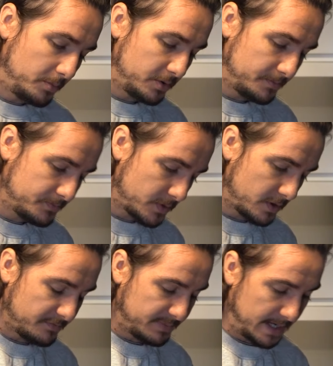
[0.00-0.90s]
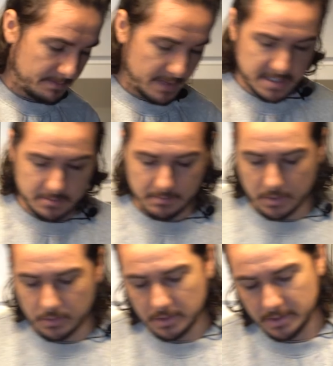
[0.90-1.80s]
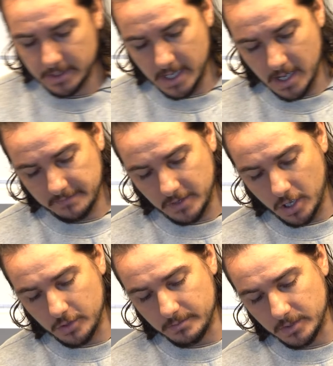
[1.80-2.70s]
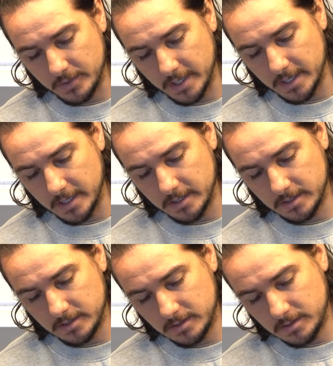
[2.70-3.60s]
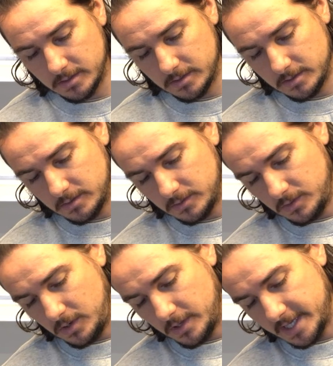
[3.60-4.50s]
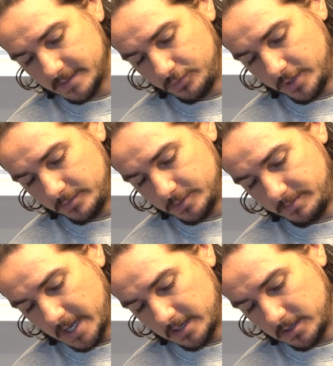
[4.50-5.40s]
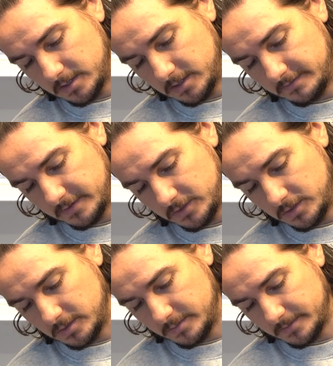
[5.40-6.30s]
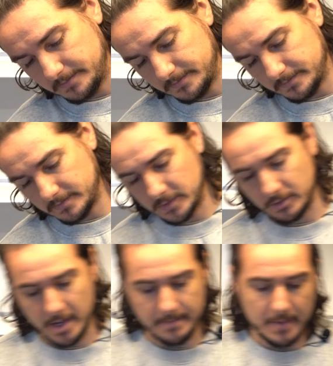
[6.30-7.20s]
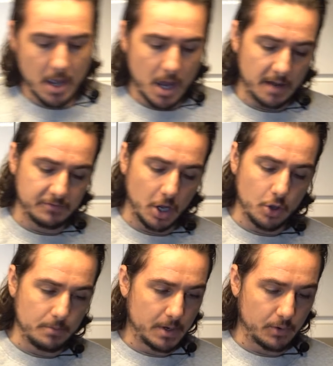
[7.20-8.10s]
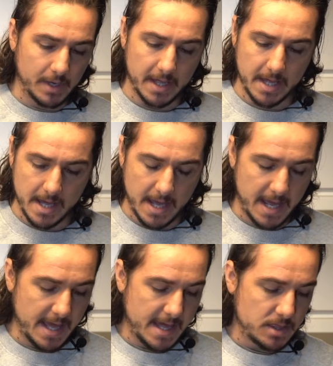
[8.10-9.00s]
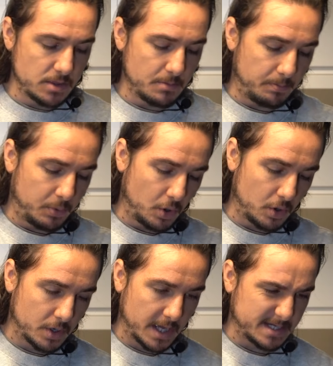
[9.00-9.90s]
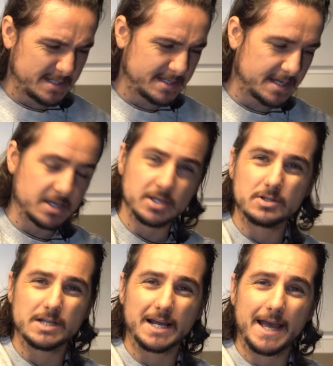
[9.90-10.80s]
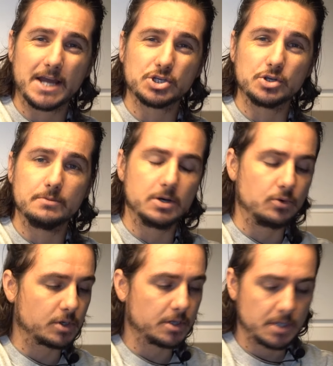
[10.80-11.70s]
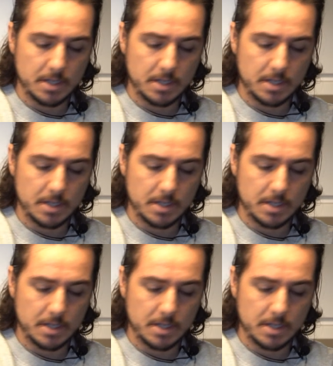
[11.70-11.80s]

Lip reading: of plant-based milk. Now, I've got oat milk here. Oh, that's pretty much bang on 1/2 cup. Great. I've got oat milk here. In the book, I did say you can use like cashew milk.